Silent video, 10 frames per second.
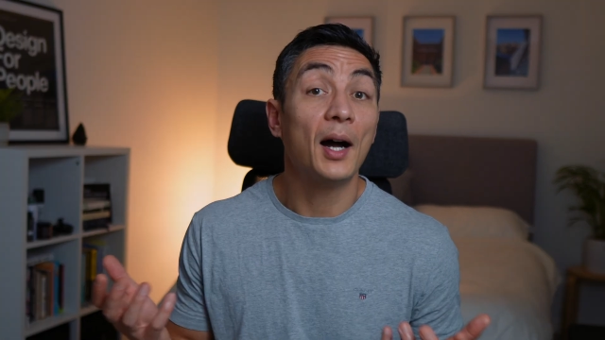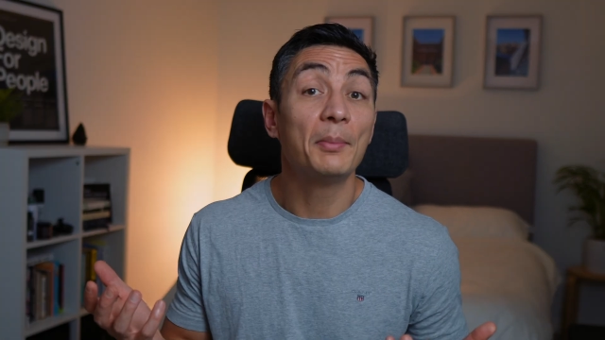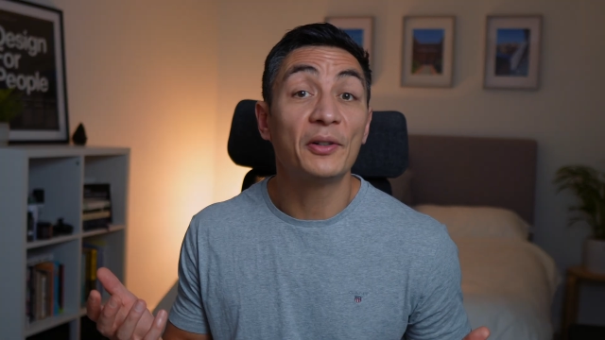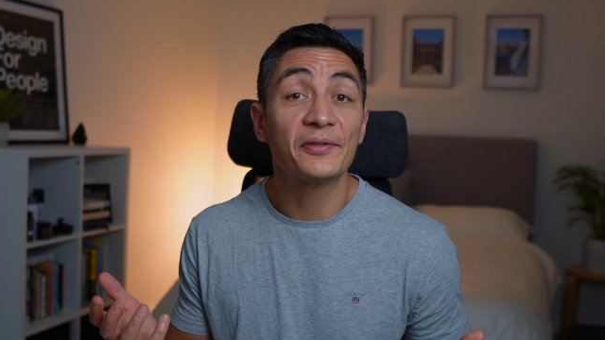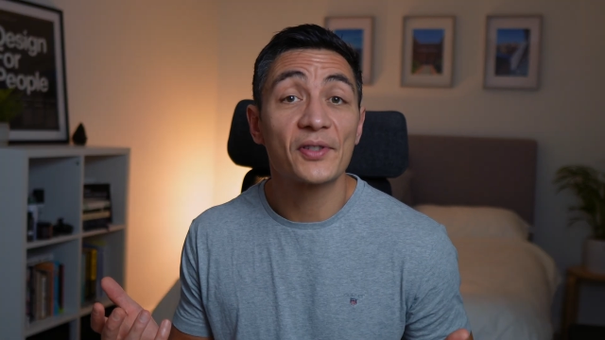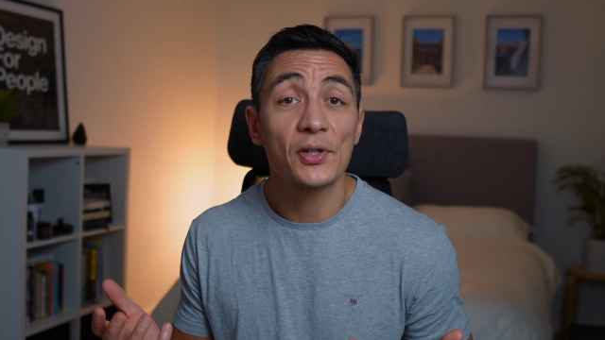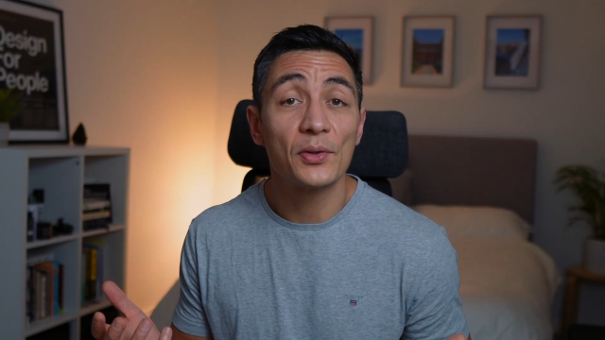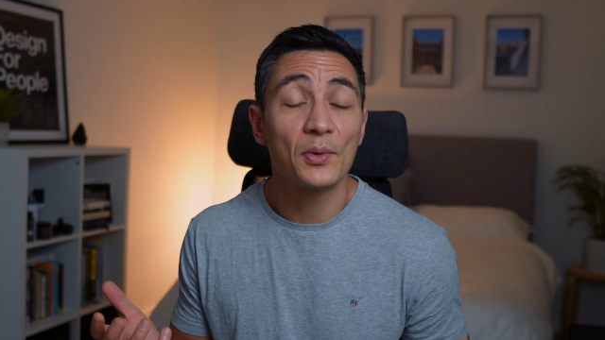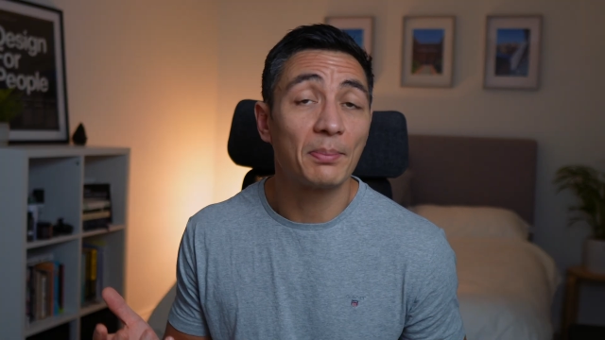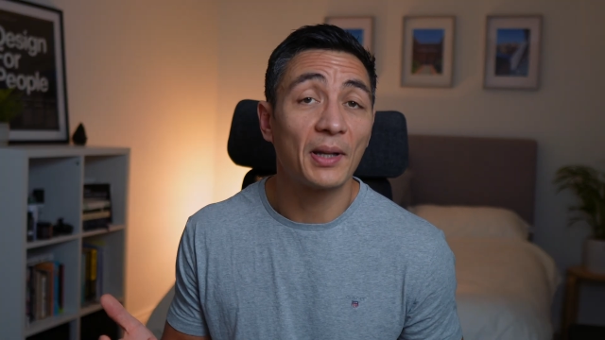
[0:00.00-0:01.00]
I'm off
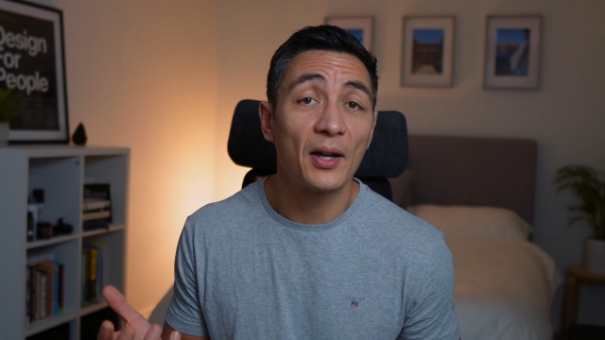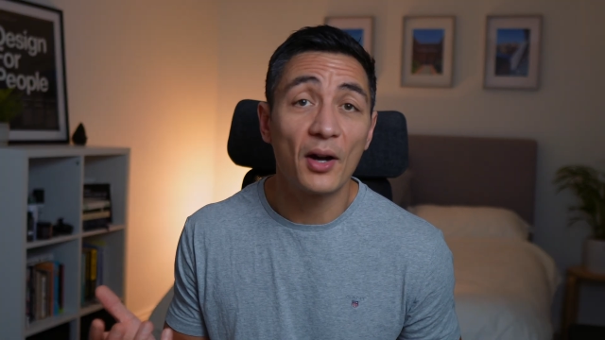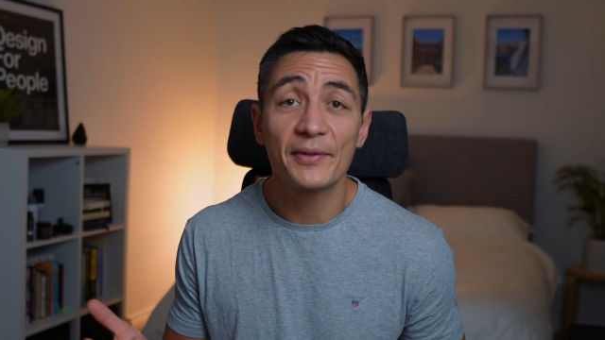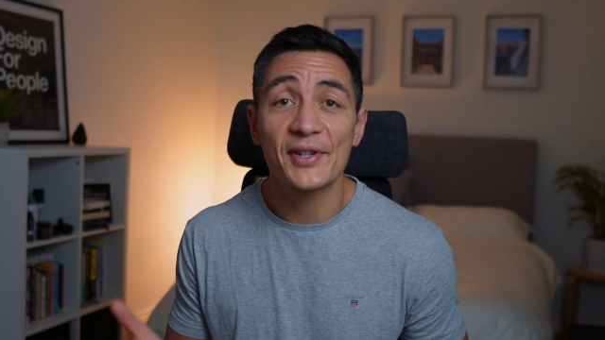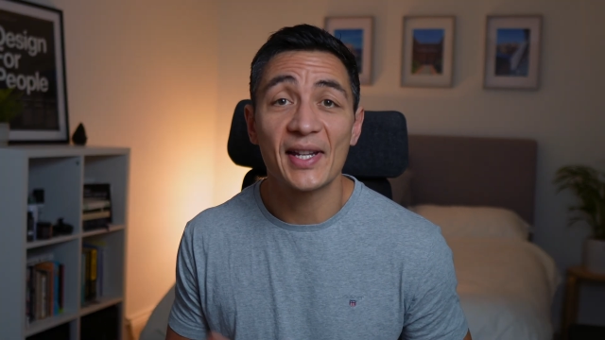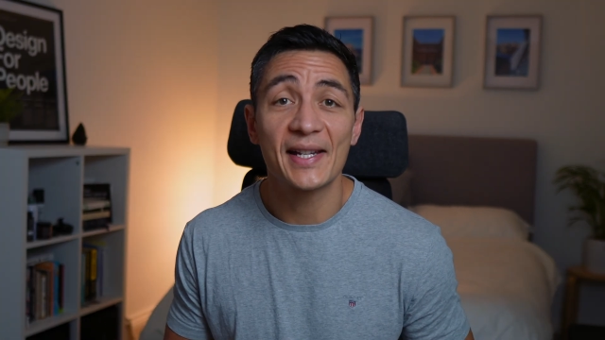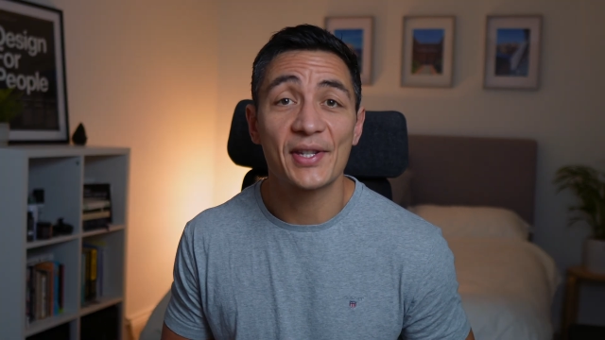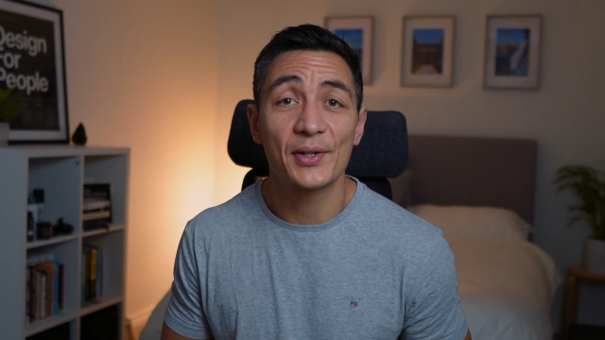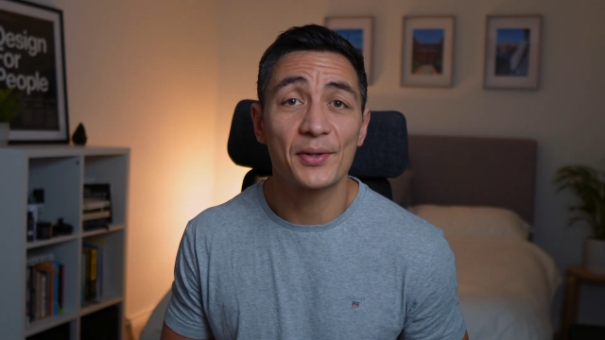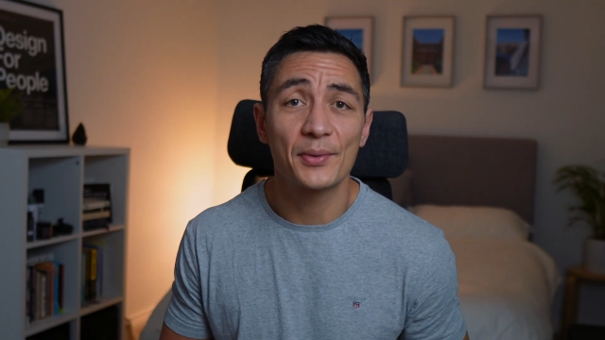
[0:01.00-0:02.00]
to apply hover states
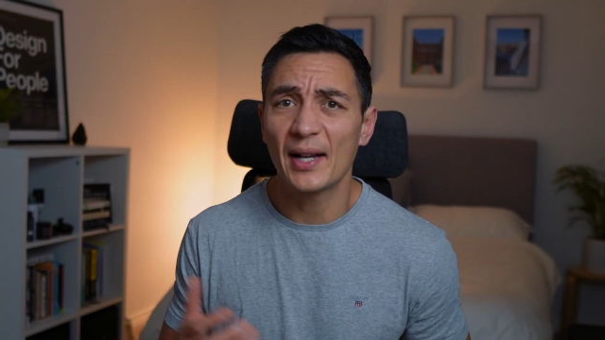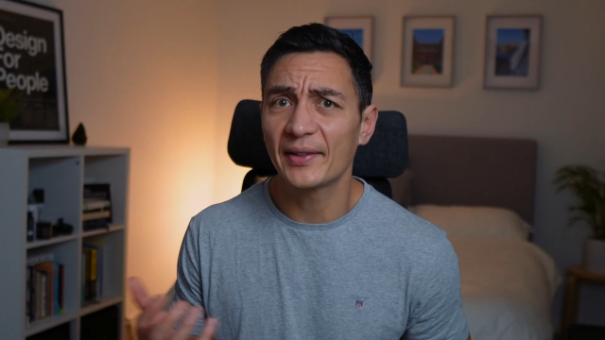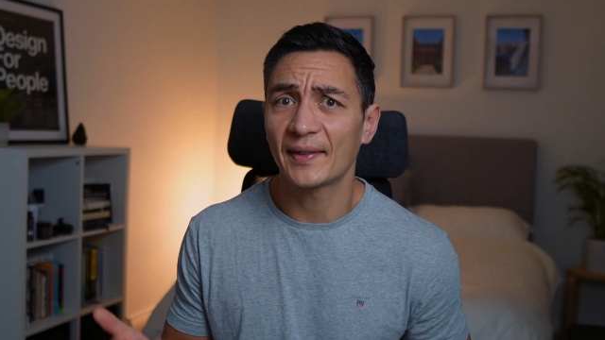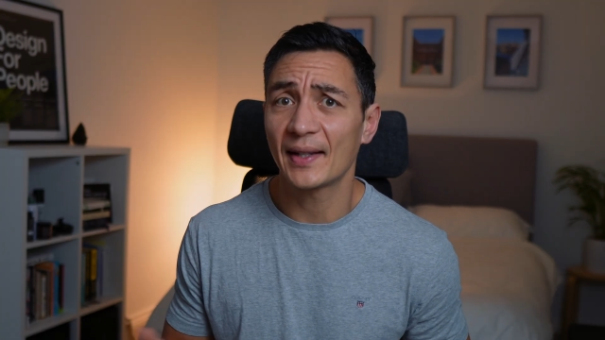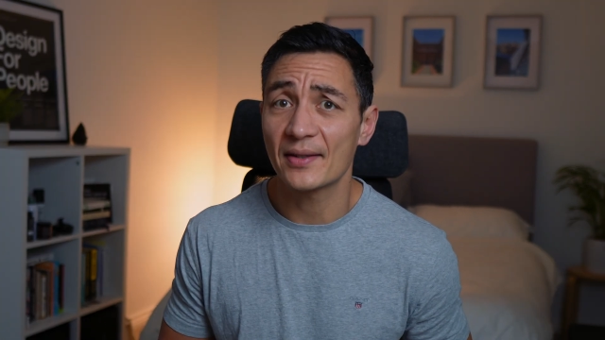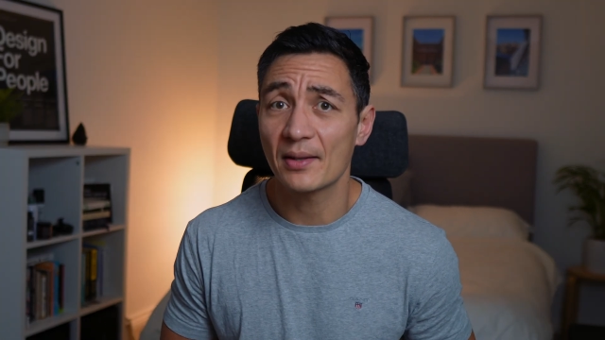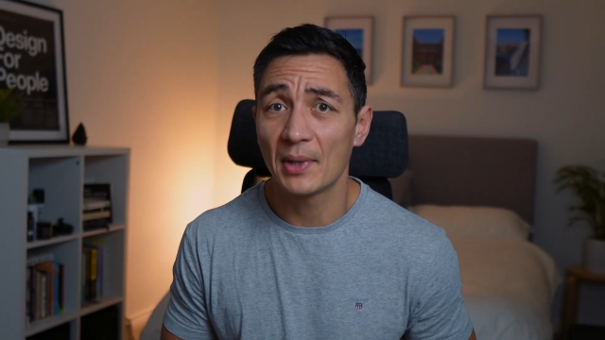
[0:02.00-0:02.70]
to other things in